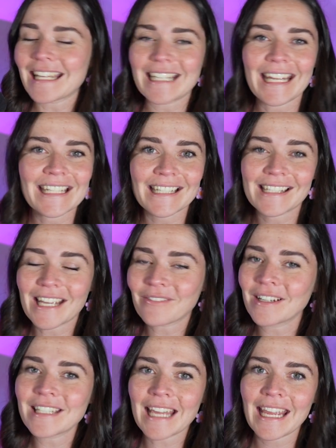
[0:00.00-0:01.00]
I teach this
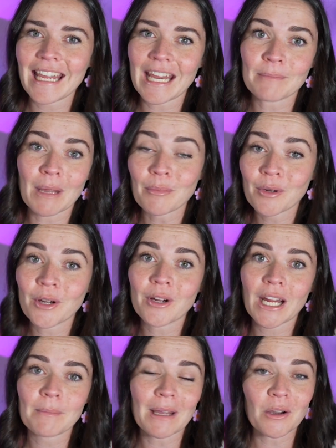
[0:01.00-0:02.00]
every day in my
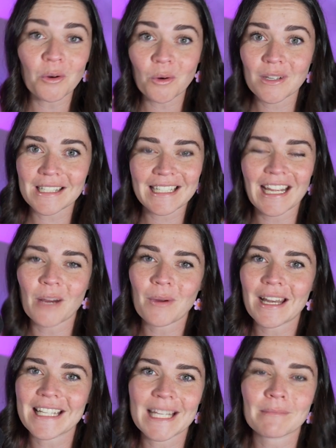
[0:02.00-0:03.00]
program, my course,
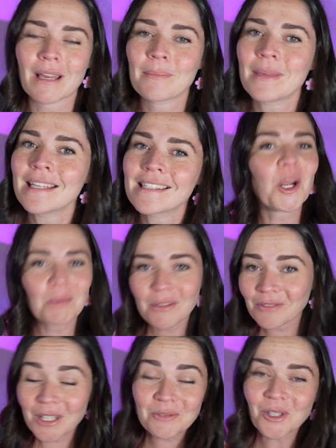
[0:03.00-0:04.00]
DIY Design My Biz, open
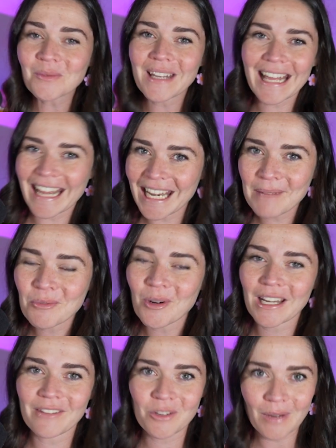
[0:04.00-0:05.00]
for enrollment at any
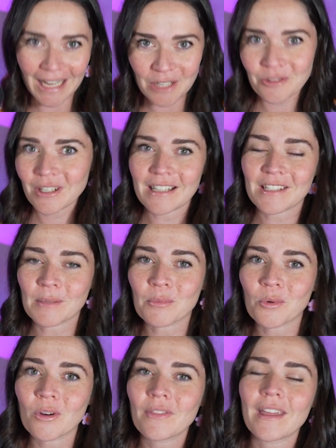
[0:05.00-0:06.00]
point if you are interested in
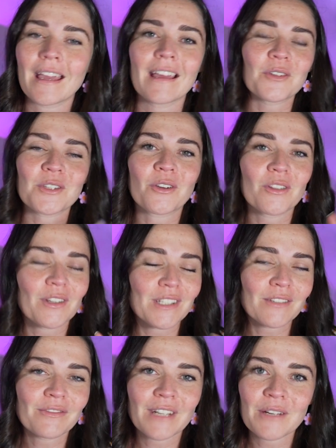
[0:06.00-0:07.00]
support there. Also got
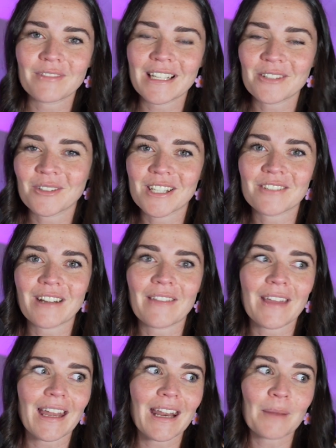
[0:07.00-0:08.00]
lots of free resources around
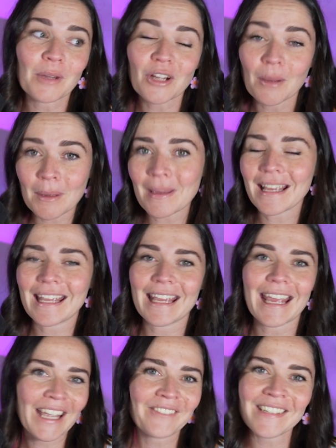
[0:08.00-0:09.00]
that and I'm coming back
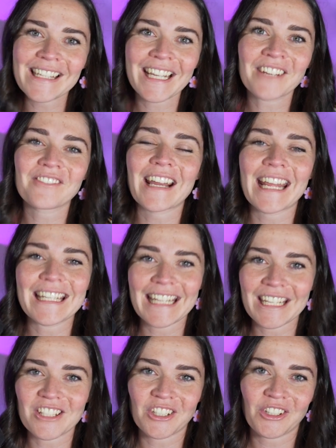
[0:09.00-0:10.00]
here every second Friday
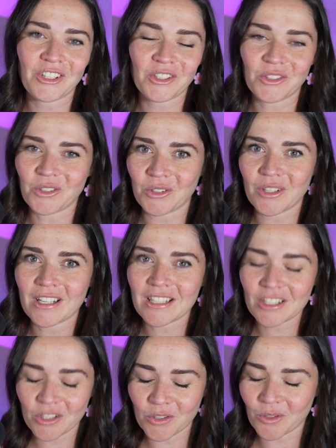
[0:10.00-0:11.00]
teaching you new
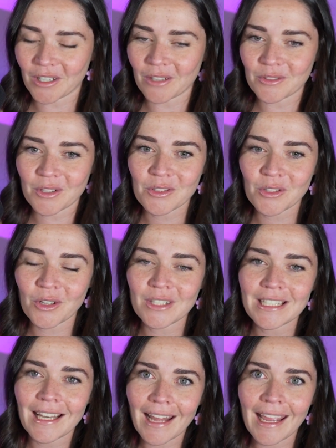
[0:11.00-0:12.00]
tutorials. So
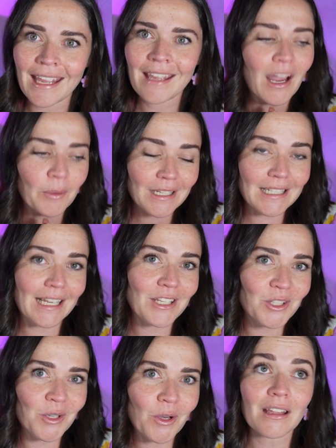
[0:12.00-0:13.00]
today I want to
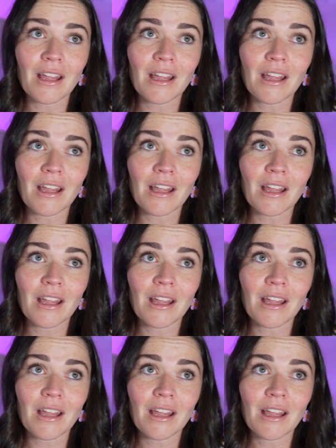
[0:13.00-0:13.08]
teach you